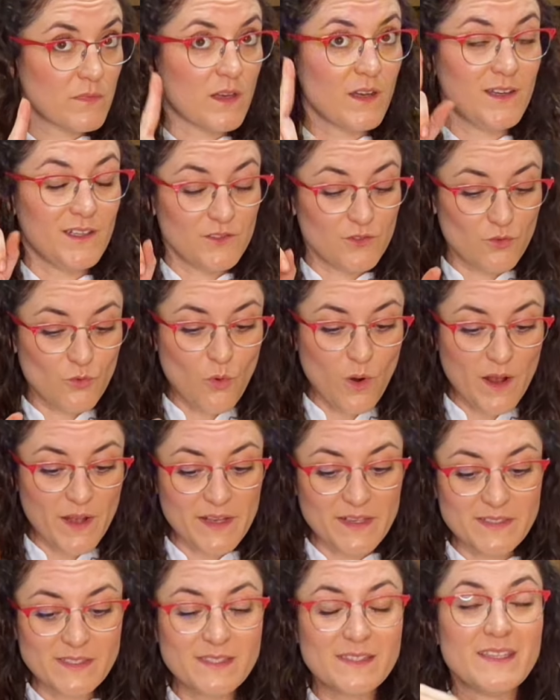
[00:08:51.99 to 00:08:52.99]

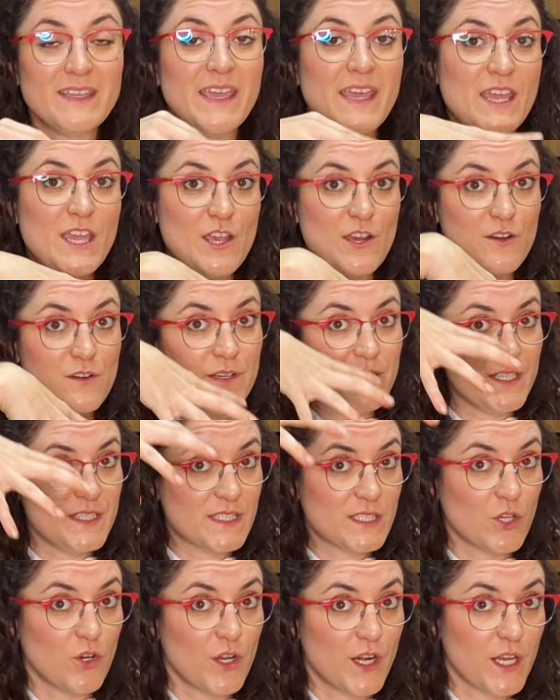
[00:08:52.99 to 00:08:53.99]
Otherwise, the air is
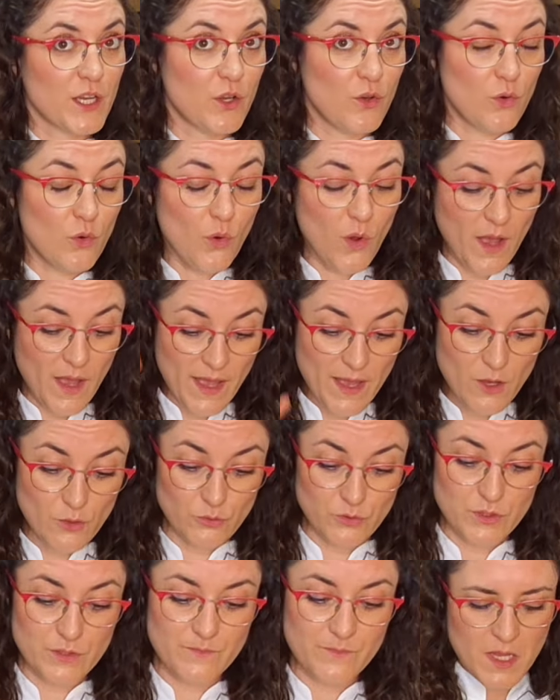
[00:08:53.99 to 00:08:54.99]
gonna go
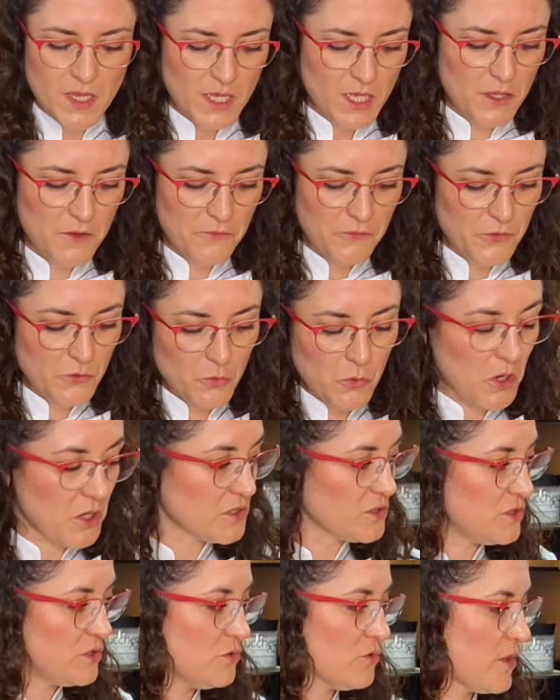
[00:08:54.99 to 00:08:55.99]
out. If you
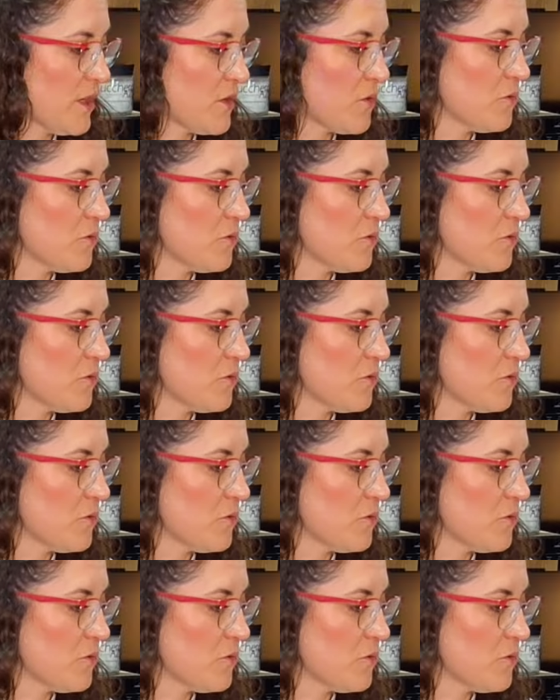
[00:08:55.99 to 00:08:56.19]
want, you can